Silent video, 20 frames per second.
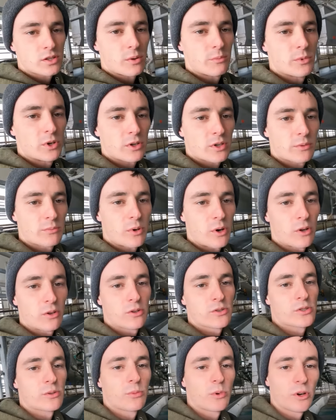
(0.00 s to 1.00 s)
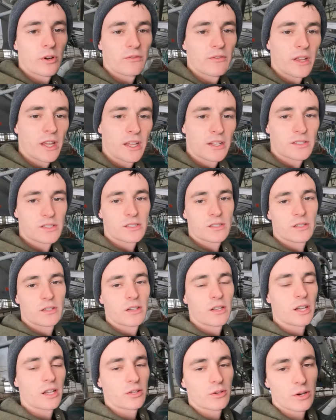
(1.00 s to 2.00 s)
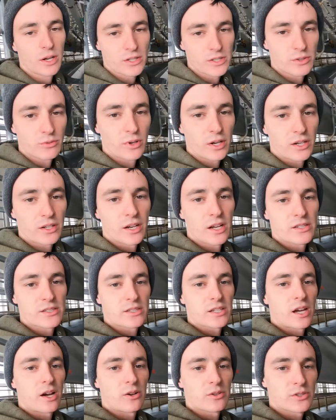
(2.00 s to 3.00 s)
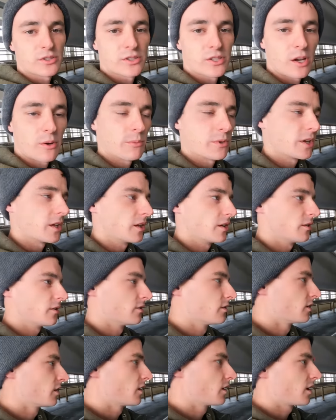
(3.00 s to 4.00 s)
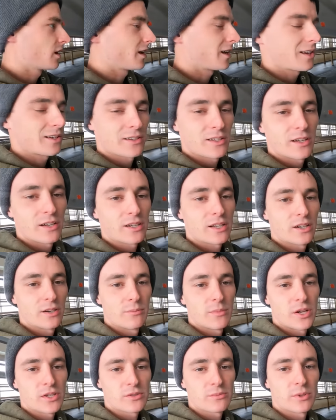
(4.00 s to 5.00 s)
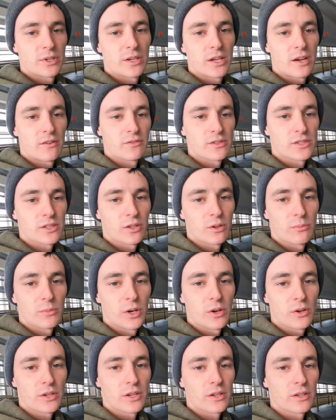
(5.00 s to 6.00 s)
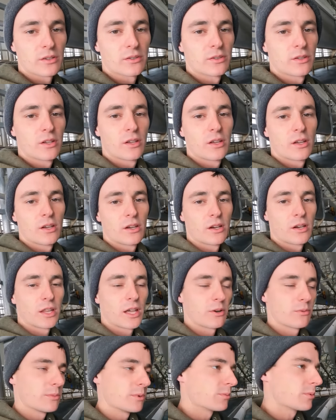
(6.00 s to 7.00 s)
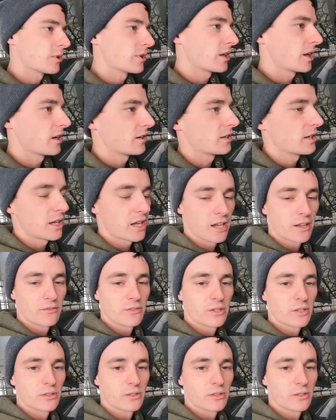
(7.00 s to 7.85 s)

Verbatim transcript: Some milking parlors are more advanced and they'll actually recognize a cow she's coming in and uh, get a measurement every single milking. Uh, that would be pretty handy to have.